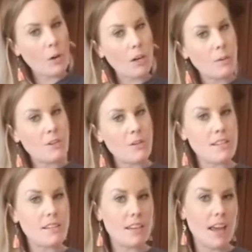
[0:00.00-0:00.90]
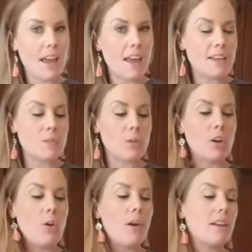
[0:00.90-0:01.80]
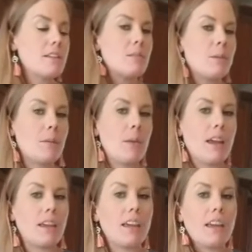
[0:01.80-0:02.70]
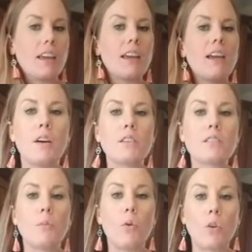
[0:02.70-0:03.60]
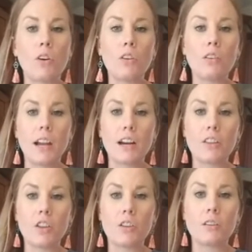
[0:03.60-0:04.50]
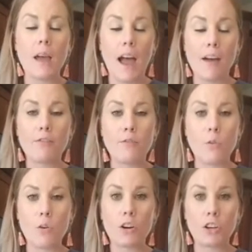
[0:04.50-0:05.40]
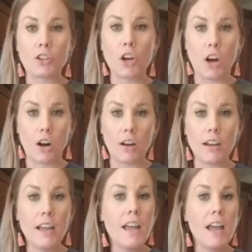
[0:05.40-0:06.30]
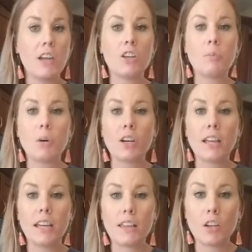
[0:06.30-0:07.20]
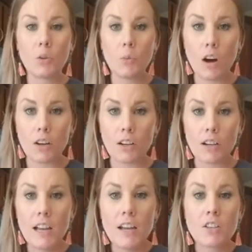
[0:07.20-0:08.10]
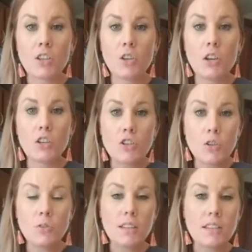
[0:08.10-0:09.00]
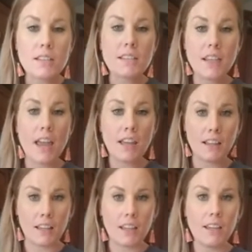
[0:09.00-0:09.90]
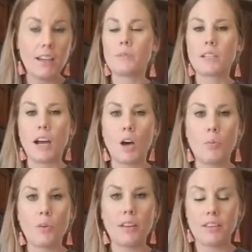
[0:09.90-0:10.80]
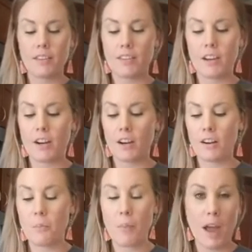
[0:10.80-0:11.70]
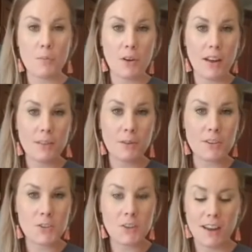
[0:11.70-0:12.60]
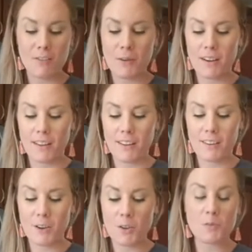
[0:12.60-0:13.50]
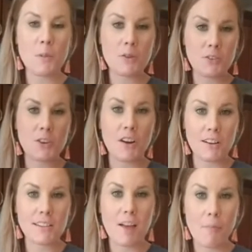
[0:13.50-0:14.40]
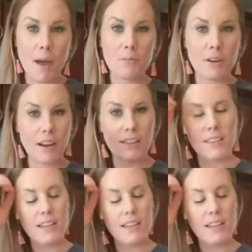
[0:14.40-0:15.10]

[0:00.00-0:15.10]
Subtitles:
we're going to be doing today is we're going to be making some oral care that you can have for your dog, and you can put it in their water. So you can do this daily to help with their bad breath, which everybody knows most dogs have bad breath.